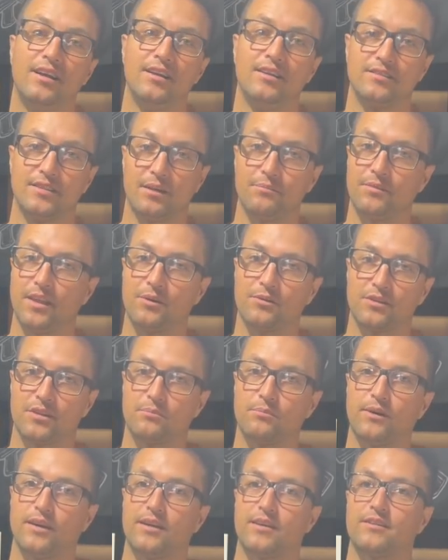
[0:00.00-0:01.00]
Same thing with the
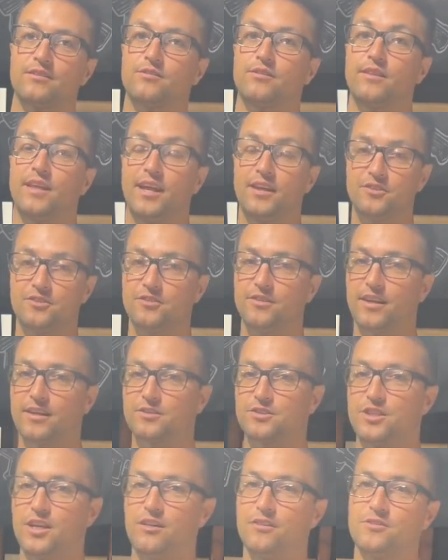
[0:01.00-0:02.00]
bike. So that is your next
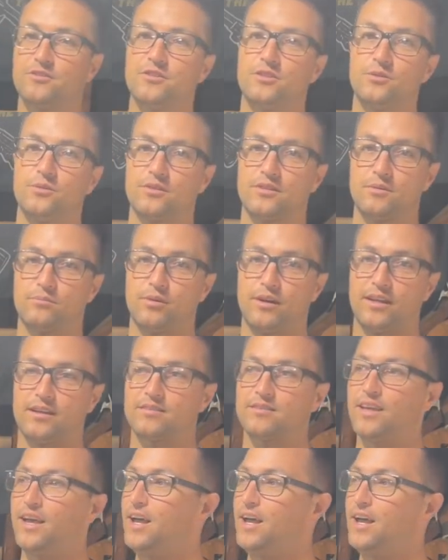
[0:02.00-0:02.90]
challenge to do with the brakes.